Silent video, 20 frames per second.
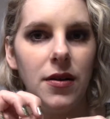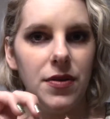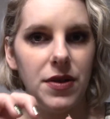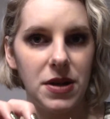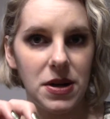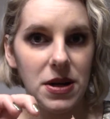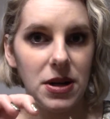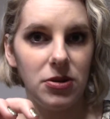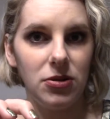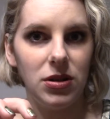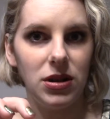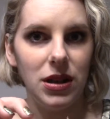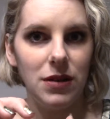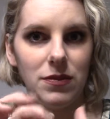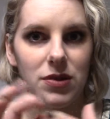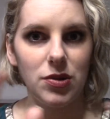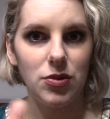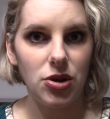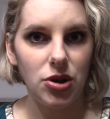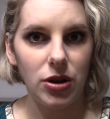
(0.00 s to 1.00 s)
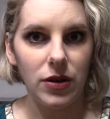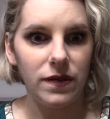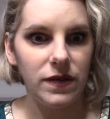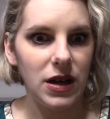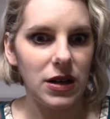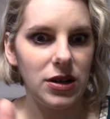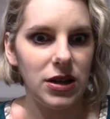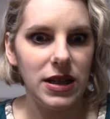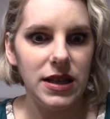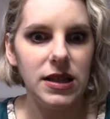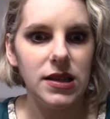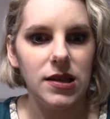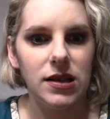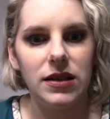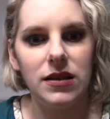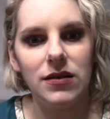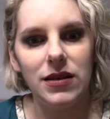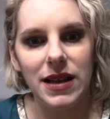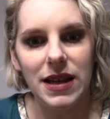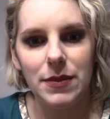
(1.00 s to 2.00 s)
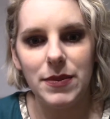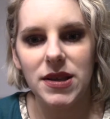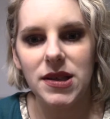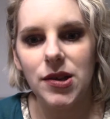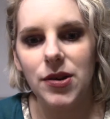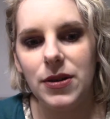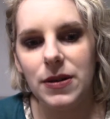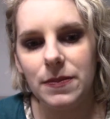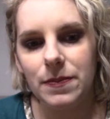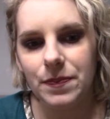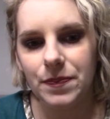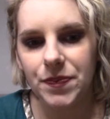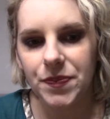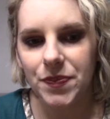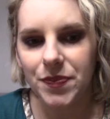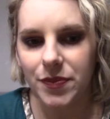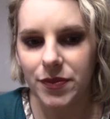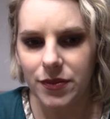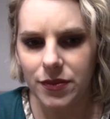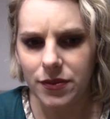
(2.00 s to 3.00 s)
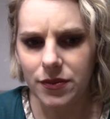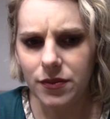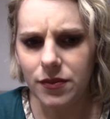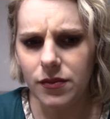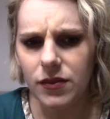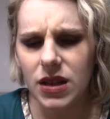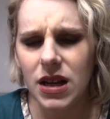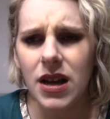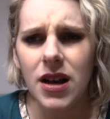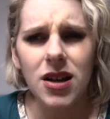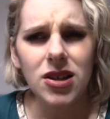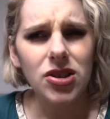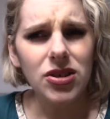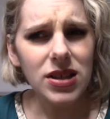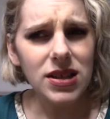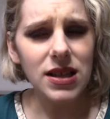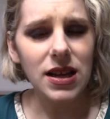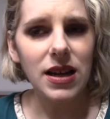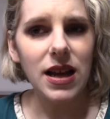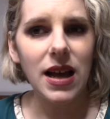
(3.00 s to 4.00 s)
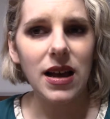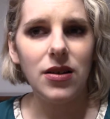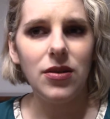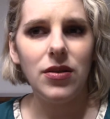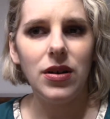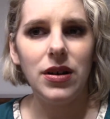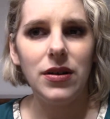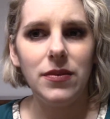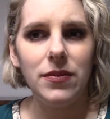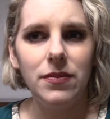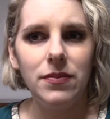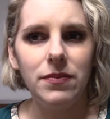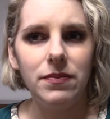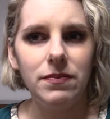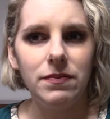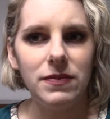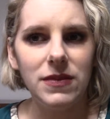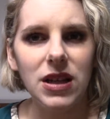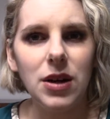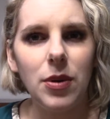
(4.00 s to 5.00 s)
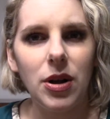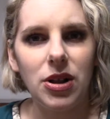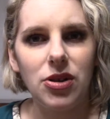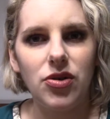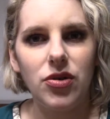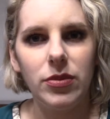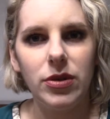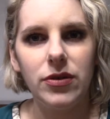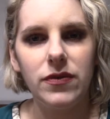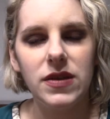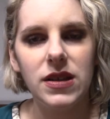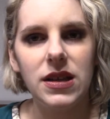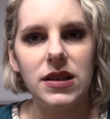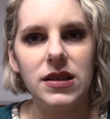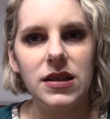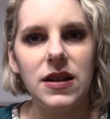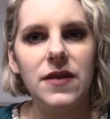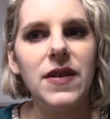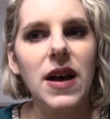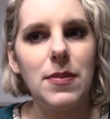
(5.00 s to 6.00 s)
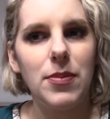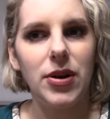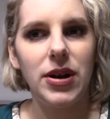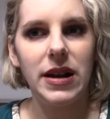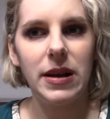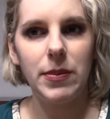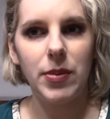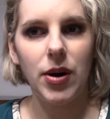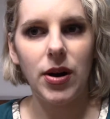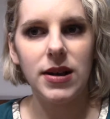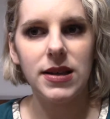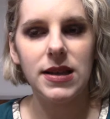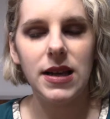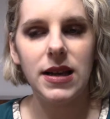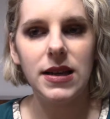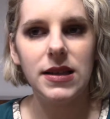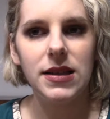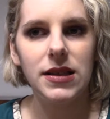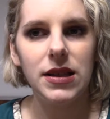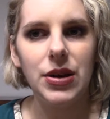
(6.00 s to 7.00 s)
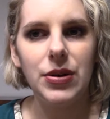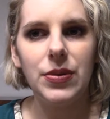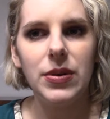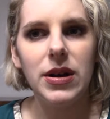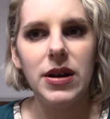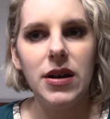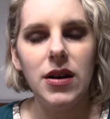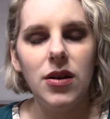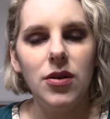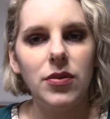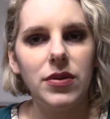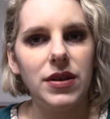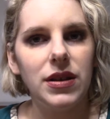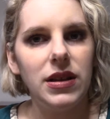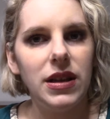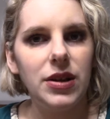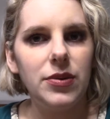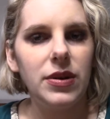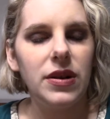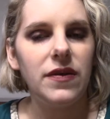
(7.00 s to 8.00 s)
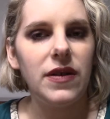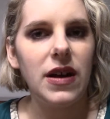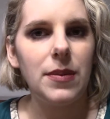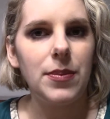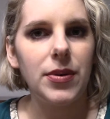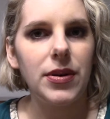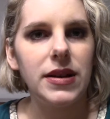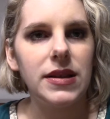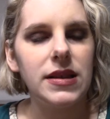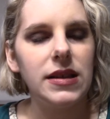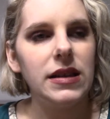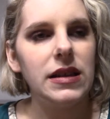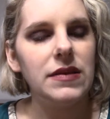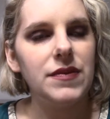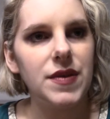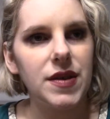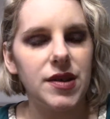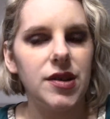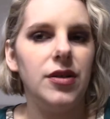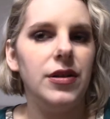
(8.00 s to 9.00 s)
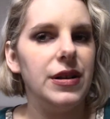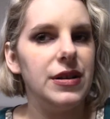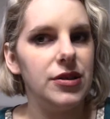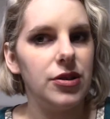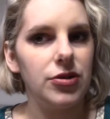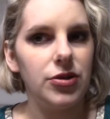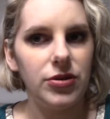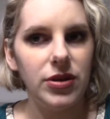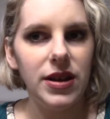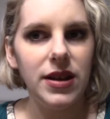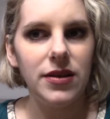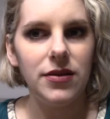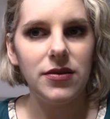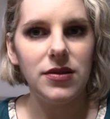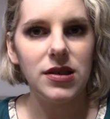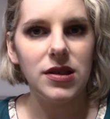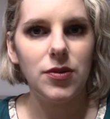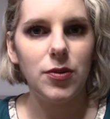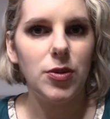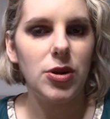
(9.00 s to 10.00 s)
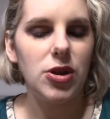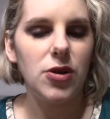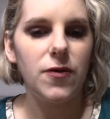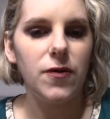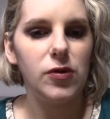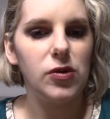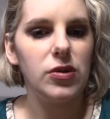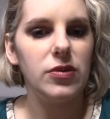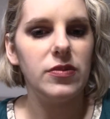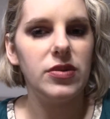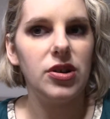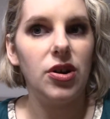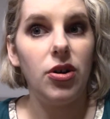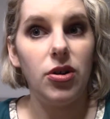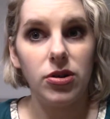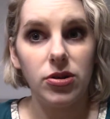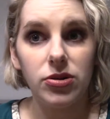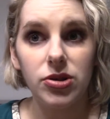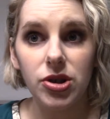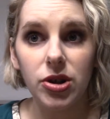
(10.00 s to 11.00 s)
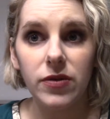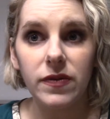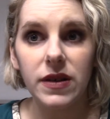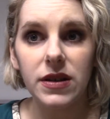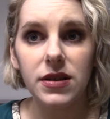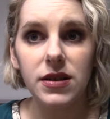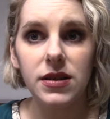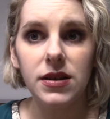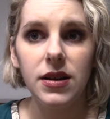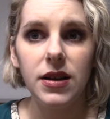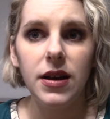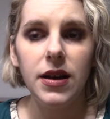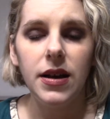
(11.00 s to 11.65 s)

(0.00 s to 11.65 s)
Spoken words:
the nail clips, which you can find easily on Amazon. So that's kind of how nail polish removes. It's an evaporating process. So when the liquid evaporates, it leaves the solids on your nails, which forms a harder surface.